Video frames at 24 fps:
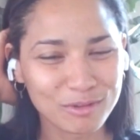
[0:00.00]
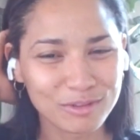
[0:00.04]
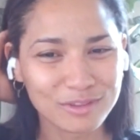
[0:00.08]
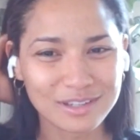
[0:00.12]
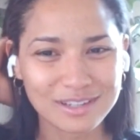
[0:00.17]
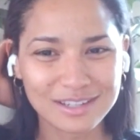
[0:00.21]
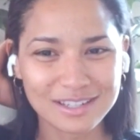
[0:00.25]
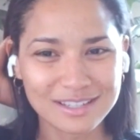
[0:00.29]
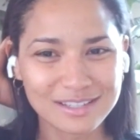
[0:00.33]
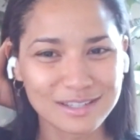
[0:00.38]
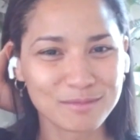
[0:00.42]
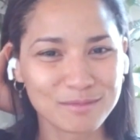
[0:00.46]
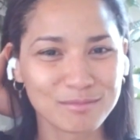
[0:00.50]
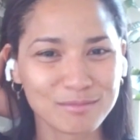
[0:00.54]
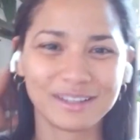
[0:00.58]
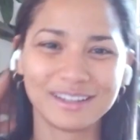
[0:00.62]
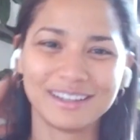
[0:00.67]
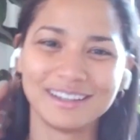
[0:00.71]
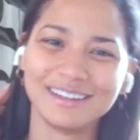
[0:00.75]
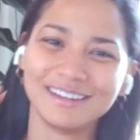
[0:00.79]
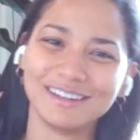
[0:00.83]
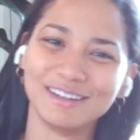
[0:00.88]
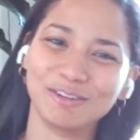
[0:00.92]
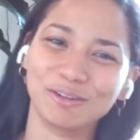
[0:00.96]
the
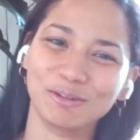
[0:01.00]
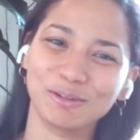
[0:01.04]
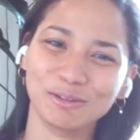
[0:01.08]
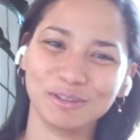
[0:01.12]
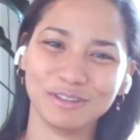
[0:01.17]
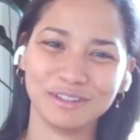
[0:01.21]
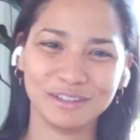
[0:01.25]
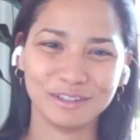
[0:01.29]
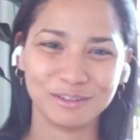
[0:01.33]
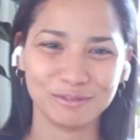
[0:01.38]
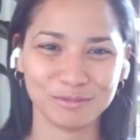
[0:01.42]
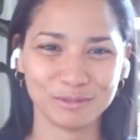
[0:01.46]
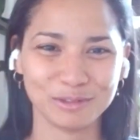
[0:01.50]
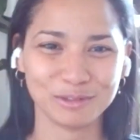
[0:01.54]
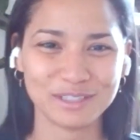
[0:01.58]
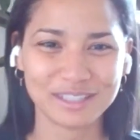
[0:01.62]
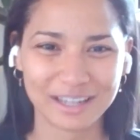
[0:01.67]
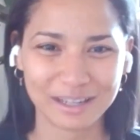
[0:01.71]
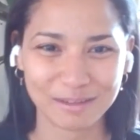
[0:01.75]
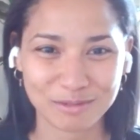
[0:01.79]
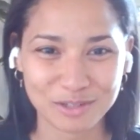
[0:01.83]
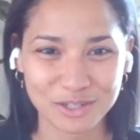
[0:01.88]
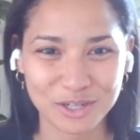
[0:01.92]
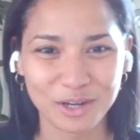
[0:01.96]
discipline and holding a
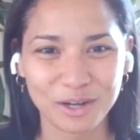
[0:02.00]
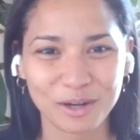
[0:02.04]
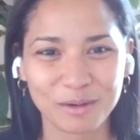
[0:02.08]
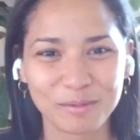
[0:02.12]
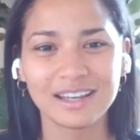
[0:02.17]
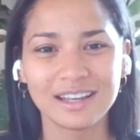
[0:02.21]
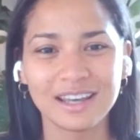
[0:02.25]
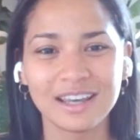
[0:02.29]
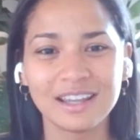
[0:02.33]
full-time job.